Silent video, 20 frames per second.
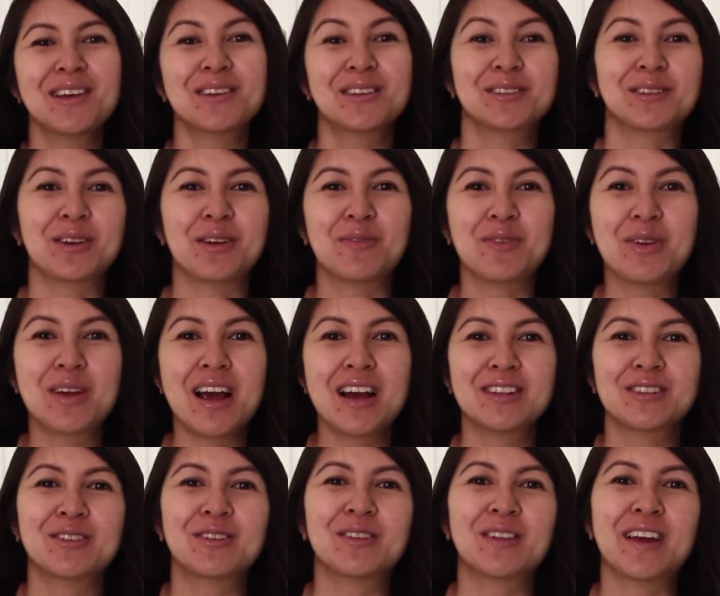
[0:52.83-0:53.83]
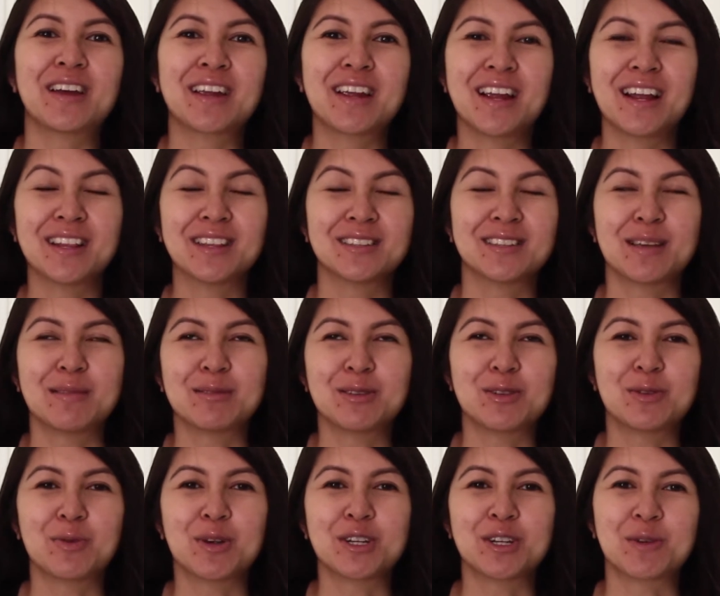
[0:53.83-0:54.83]
So if you guys are like in the same
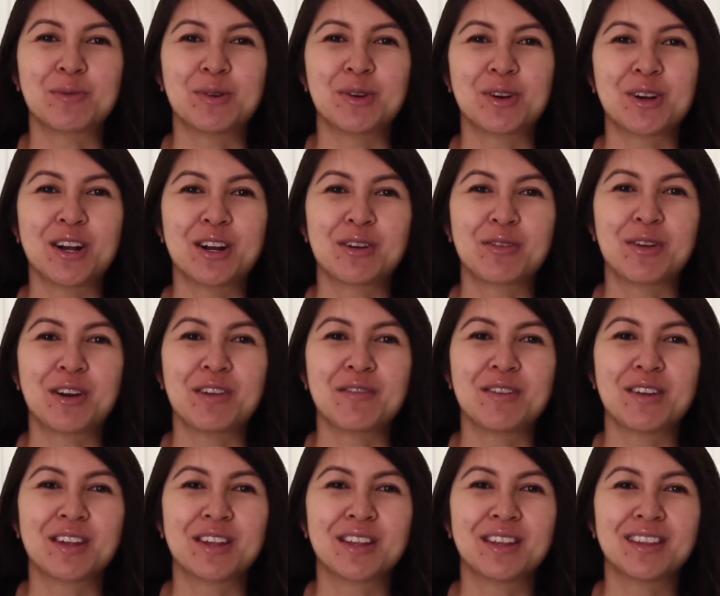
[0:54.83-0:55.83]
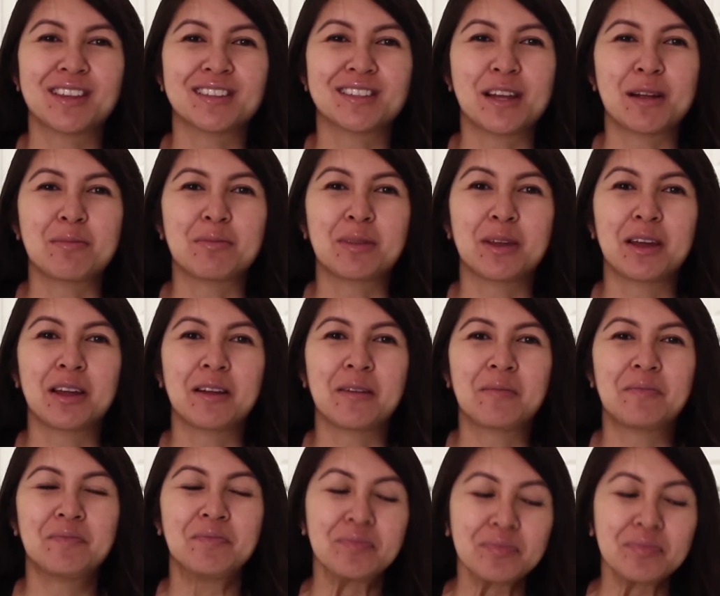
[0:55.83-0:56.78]
situation where you're kind of craving the same thing,